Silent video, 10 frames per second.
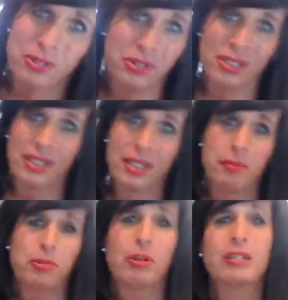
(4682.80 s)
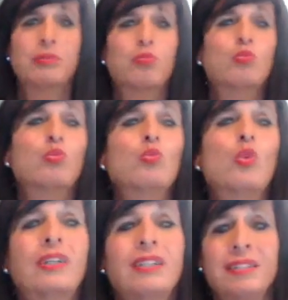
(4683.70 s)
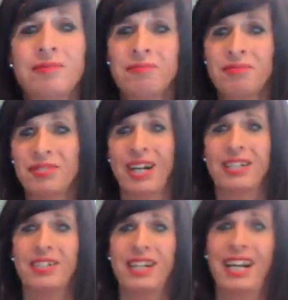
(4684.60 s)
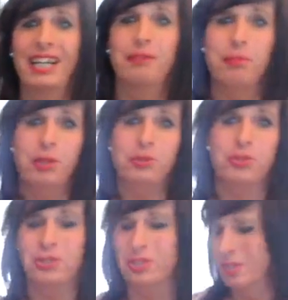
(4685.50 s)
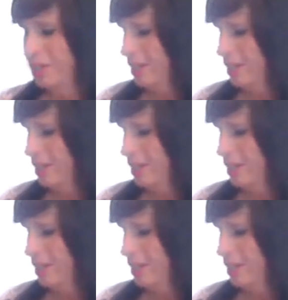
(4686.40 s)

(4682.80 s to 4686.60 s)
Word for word: on the lips, right? I could have had a moose.